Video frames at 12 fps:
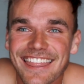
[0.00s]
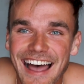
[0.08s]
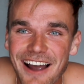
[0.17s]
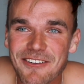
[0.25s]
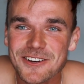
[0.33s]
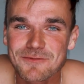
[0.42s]

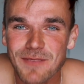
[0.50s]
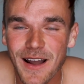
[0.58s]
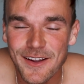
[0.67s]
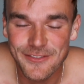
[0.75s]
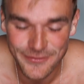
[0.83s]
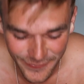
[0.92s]
that was
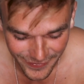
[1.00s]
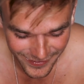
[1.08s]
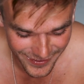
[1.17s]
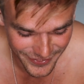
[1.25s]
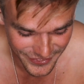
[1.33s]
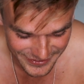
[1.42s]
by
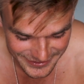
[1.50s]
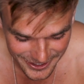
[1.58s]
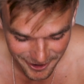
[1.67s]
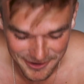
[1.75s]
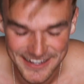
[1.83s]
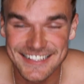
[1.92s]
far the
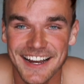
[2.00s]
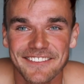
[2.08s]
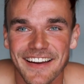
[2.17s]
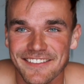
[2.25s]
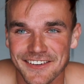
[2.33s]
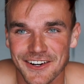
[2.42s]
lowest
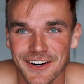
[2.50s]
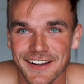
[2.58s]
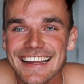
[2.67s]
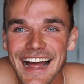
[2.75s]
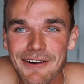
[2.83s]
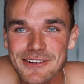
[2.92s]
I've ever
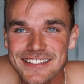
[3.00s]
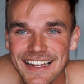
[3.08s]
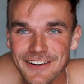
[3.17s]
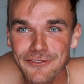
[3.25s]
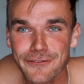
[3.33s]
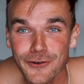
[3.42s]
gotten. I was
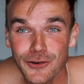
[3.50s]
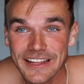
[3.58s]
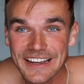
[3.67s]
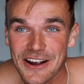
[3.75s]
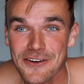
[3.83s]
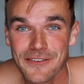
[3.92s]
like
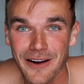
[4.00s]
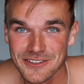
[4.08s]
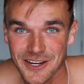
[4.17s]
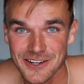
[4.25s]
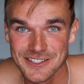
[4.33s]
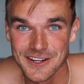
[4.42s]
falling over, I
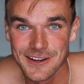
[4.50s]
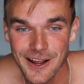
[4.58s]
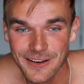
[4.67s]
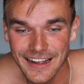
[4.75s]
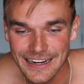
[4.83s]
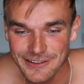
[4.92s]
was going so
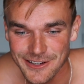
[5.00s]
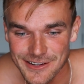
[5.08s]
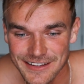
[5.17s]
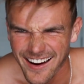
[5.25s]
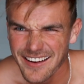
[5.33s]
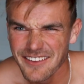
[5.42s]
low. Like I
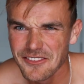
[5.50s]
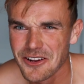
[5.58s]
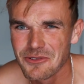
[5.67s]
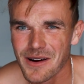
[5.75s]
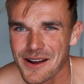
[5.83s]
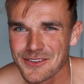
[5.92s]
don't even
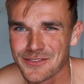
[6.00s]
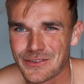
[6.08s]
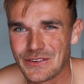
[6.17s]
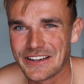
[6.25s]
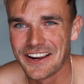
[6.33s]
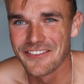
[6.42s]
know why I was
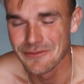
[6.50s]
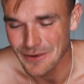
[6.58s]
falling over,